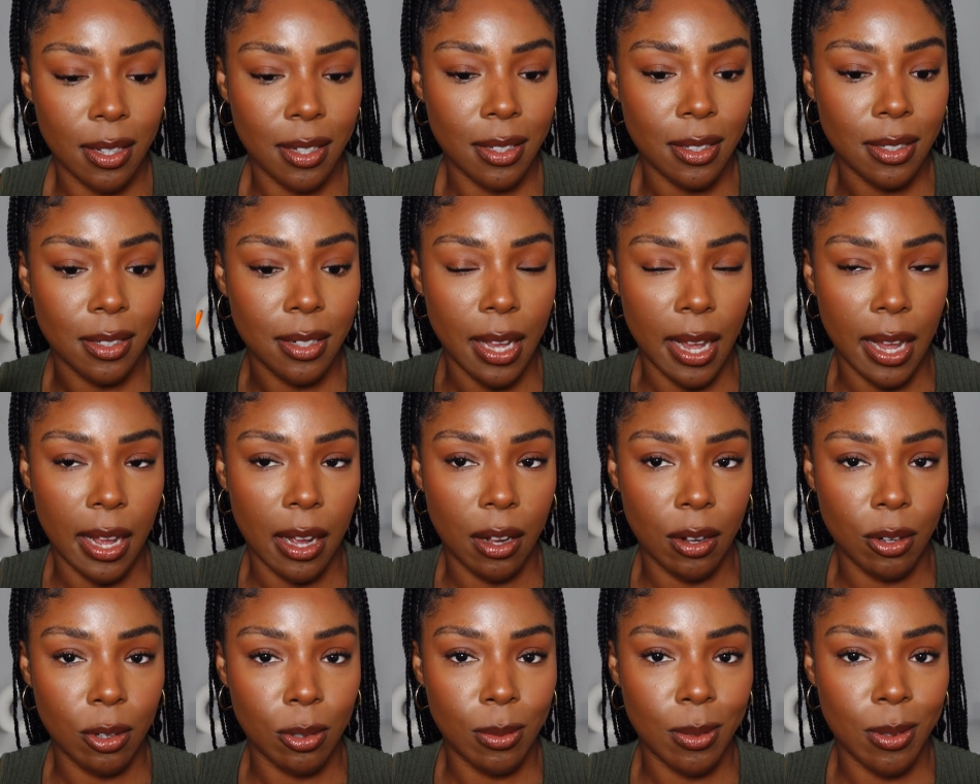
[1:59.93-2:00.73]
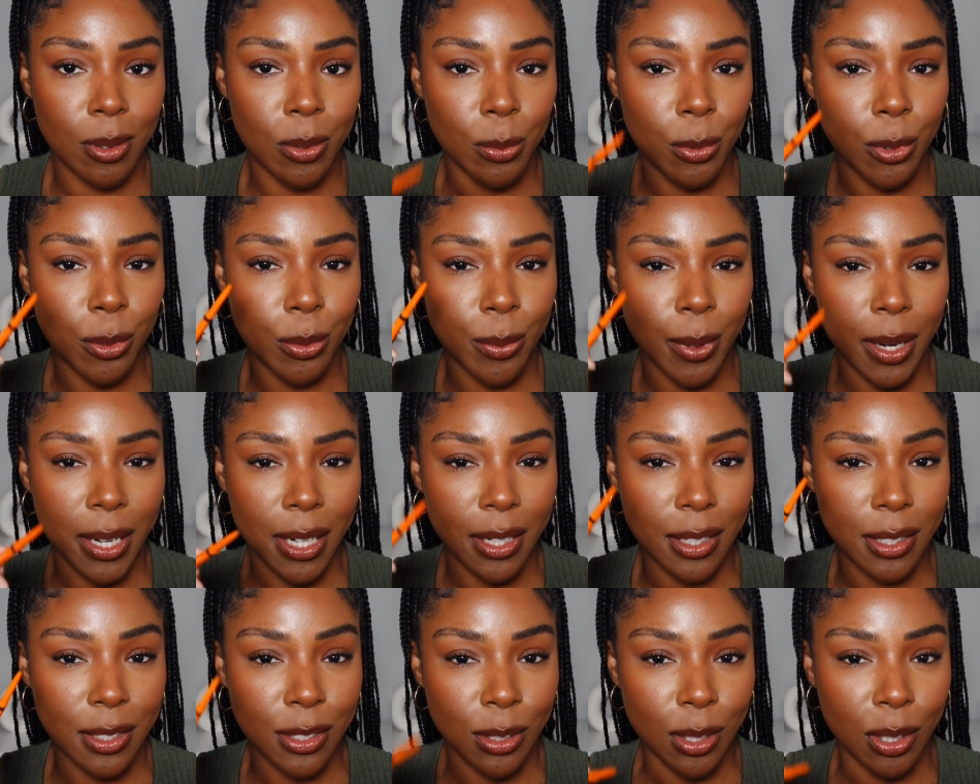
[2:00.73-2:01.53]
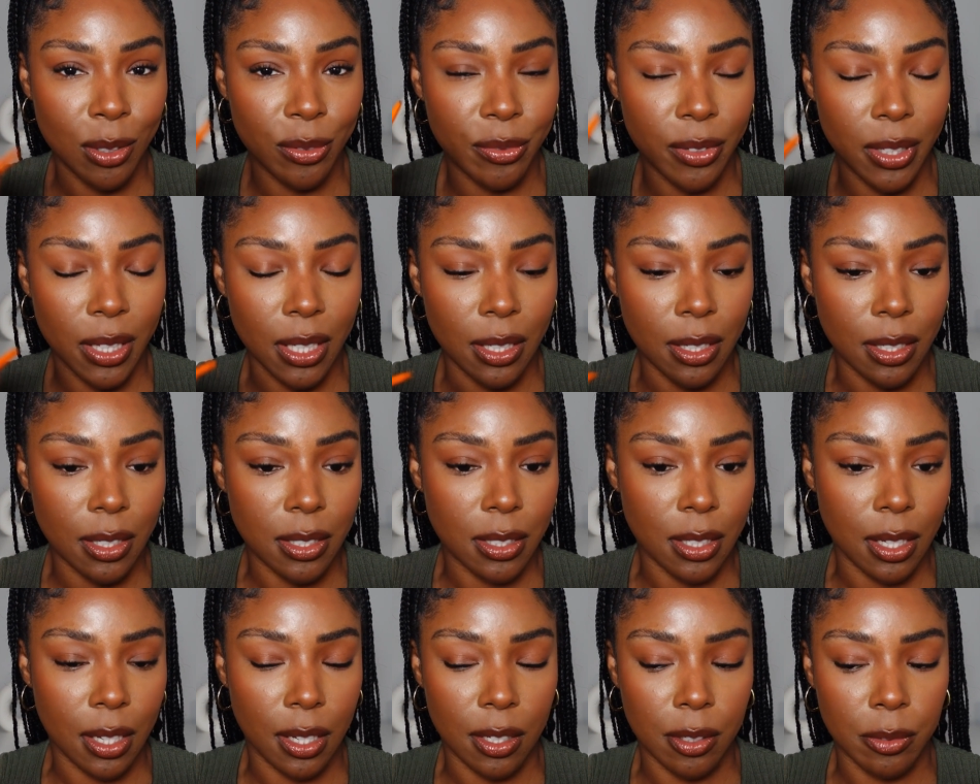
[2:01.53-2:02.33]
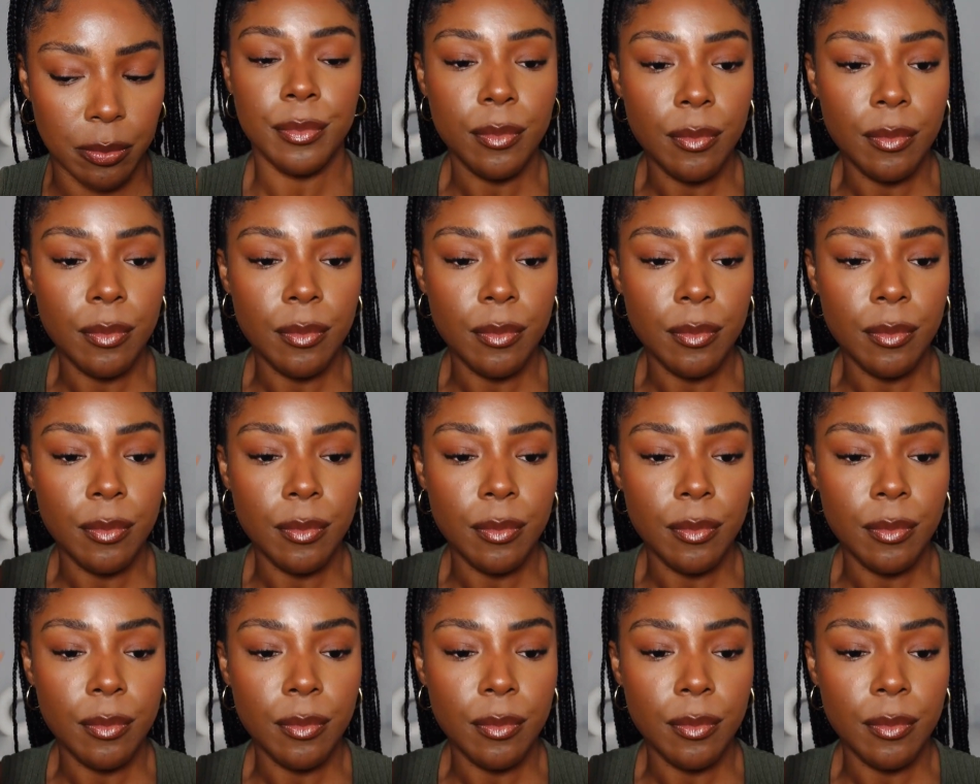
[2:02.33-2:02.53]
Now we're ready to start filling this in.